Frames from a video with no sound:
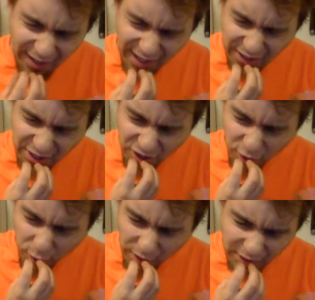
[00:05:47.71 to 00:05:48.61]
Get the
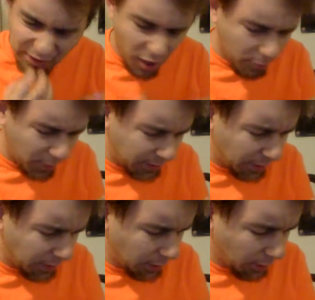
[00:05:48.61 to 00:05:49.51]
sugariness off my
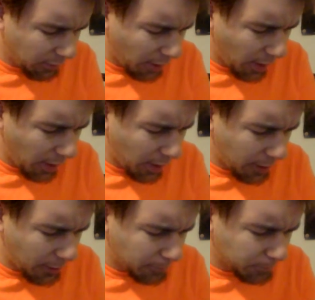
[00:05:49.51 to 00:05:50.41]
teeth,
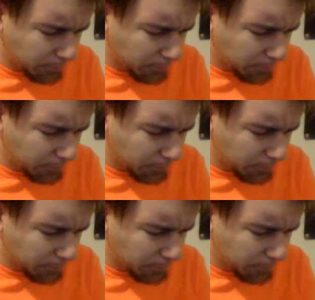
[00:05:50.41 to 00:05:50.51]
and